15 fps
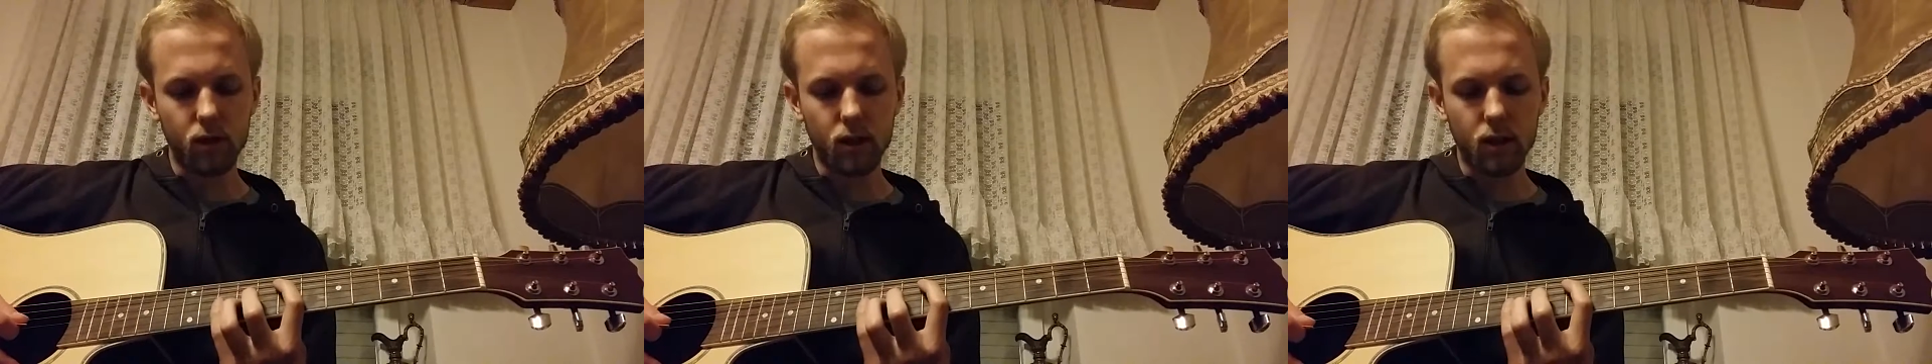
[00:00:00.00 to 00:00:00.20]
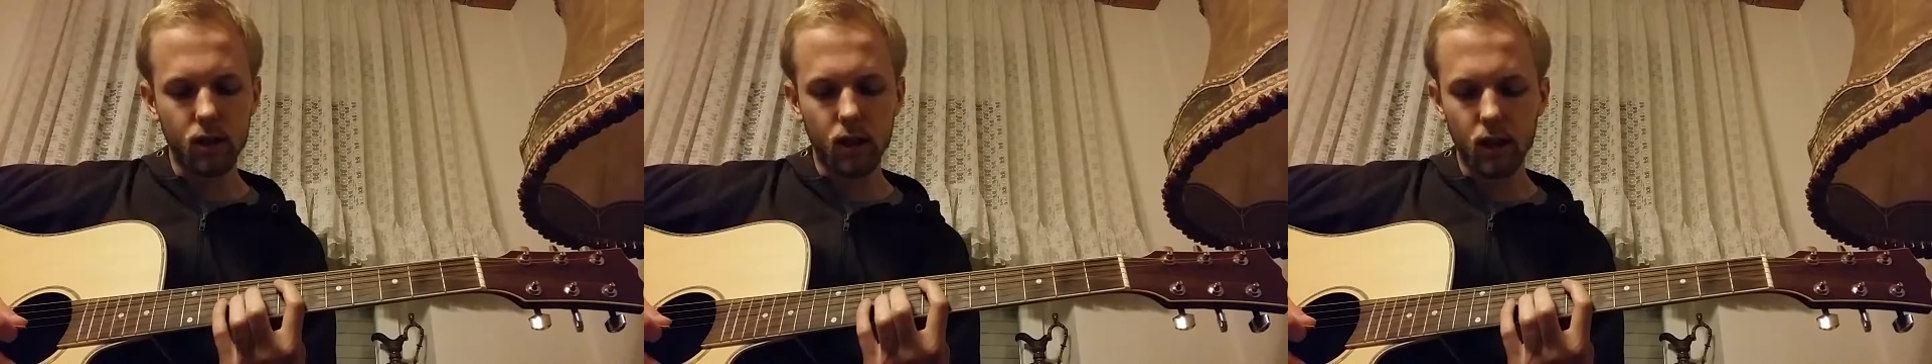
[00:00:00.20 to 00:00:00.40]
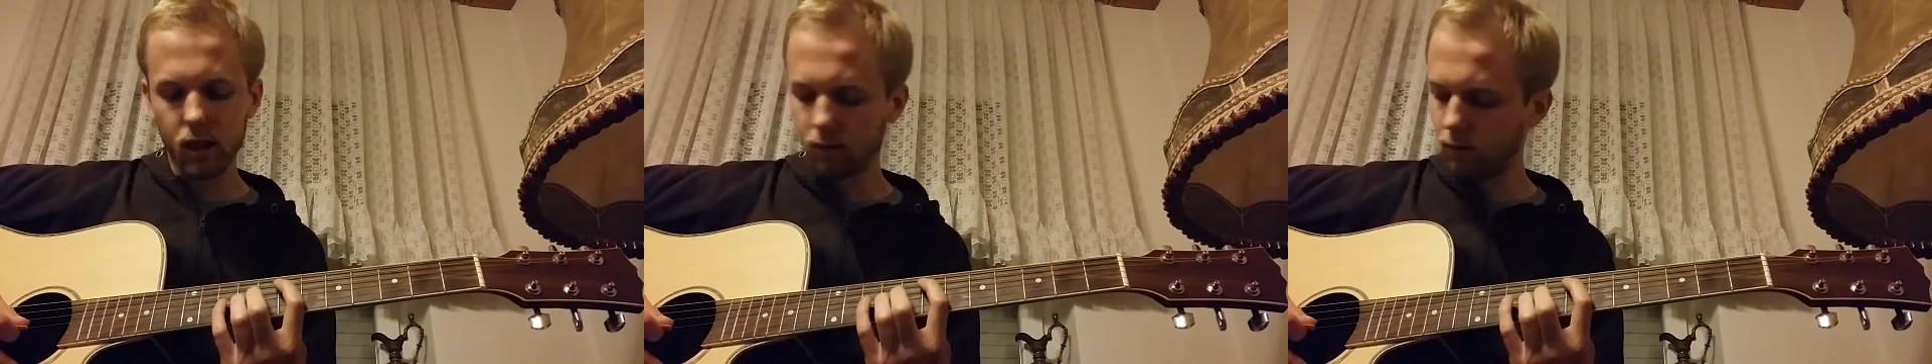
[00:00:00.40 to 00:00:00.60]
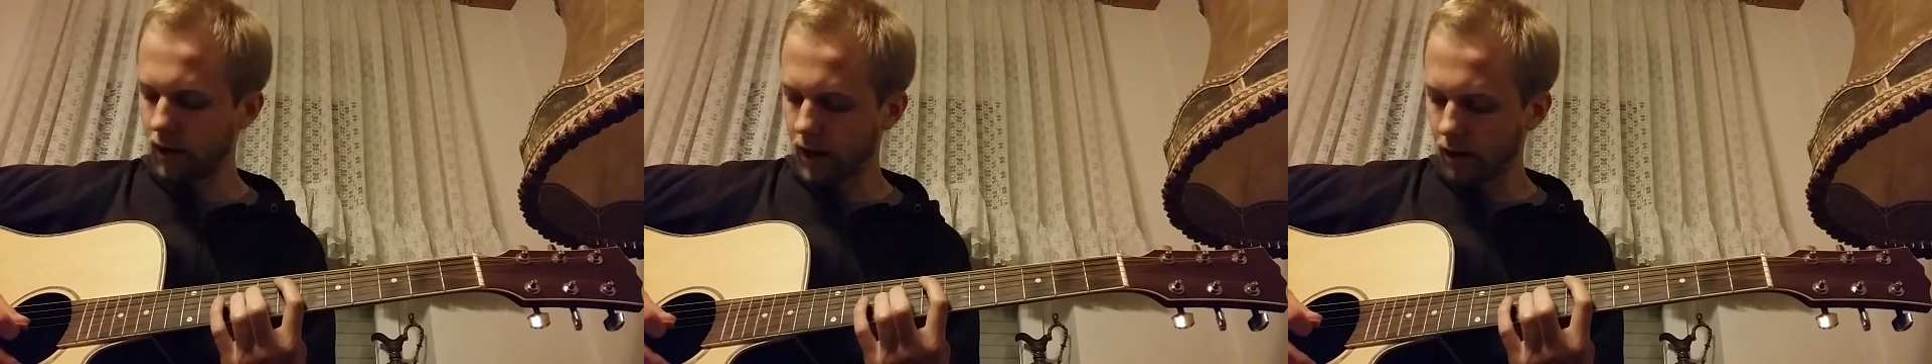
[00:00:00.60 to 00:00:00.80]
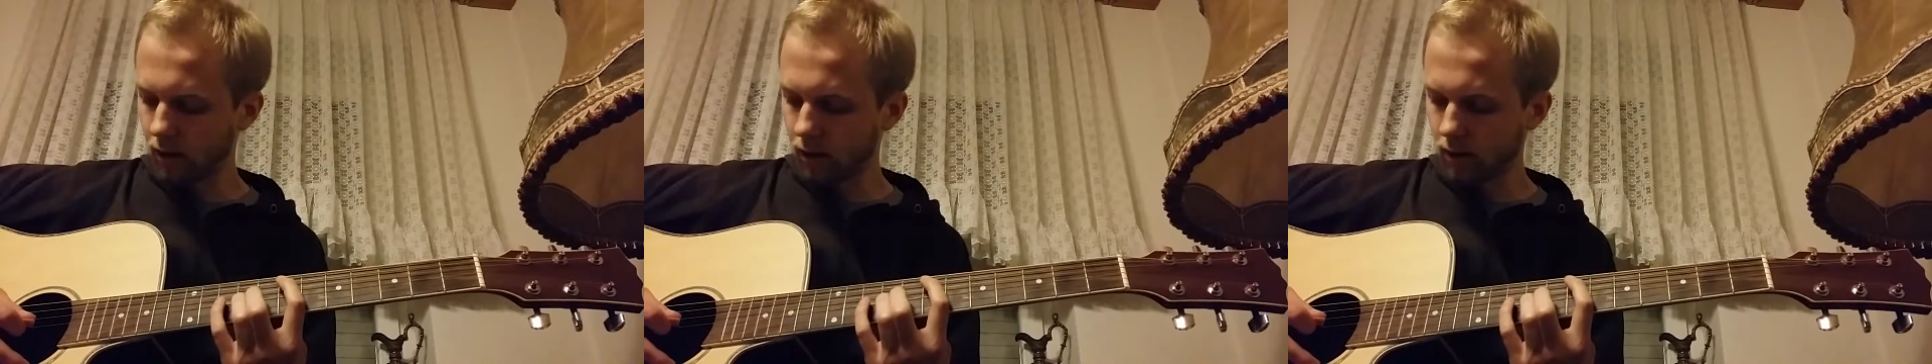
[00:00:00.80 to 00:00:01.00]
did here. We
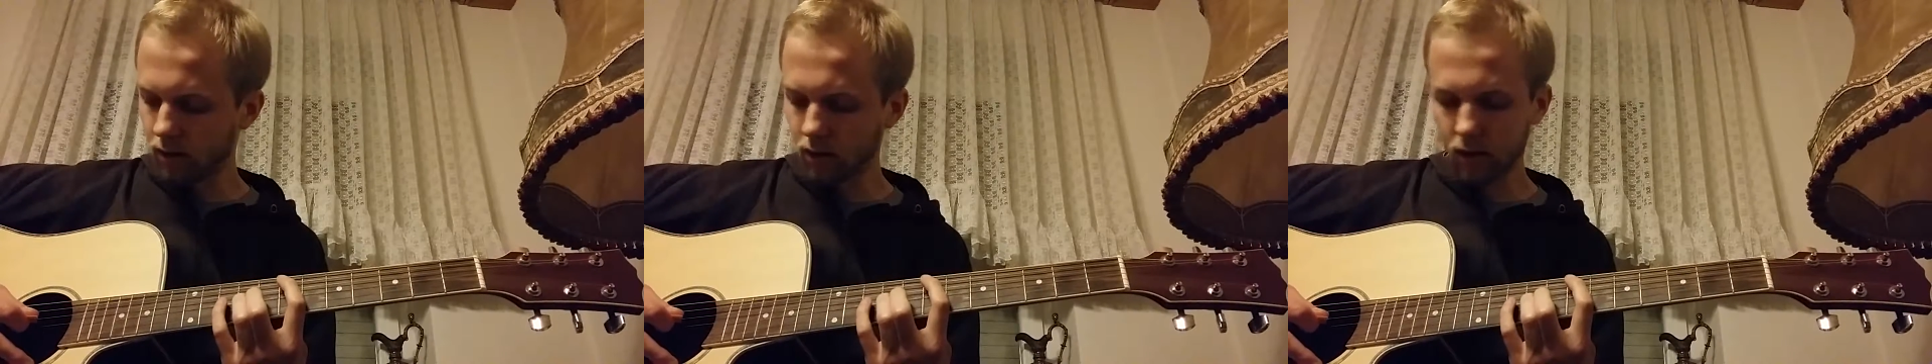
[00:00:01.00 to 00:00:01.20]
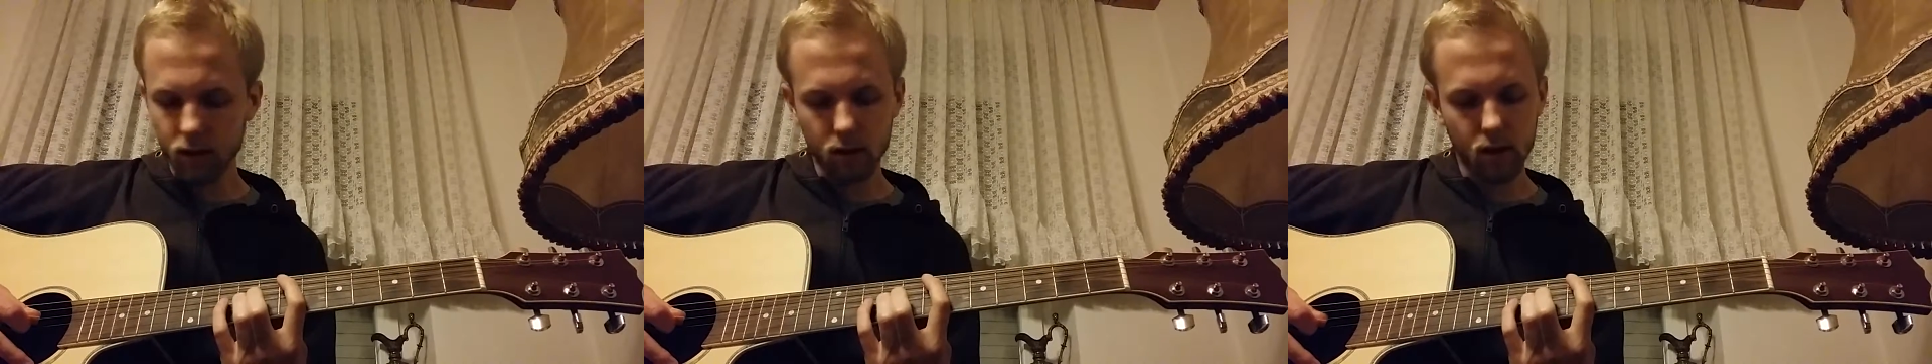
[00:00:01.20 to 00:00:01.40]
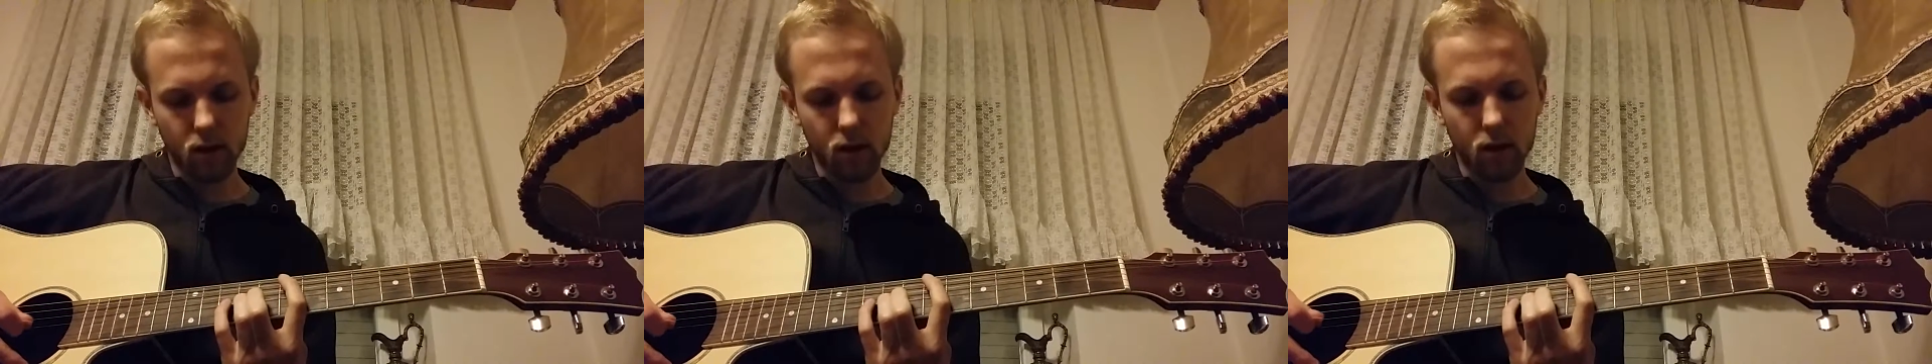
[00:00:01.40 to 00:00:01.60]
had also this